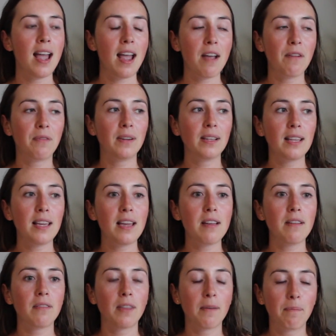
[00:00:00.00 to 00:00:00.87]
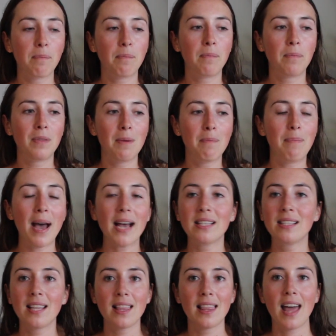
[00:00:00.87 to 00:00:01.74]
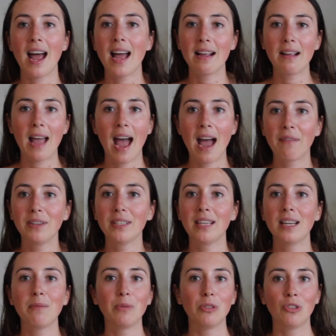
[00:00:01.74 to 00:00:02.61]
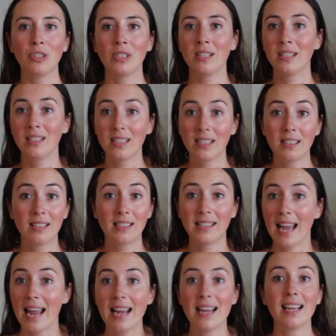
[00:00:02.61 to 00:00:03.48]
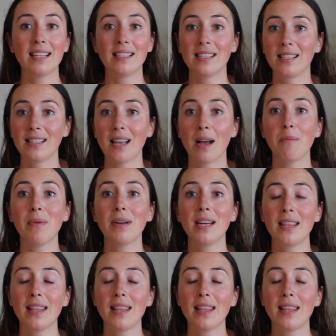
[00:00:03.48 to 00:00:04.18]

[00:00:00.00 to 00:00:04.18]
it really, the, the best thing that I ever did was just saying it to someone.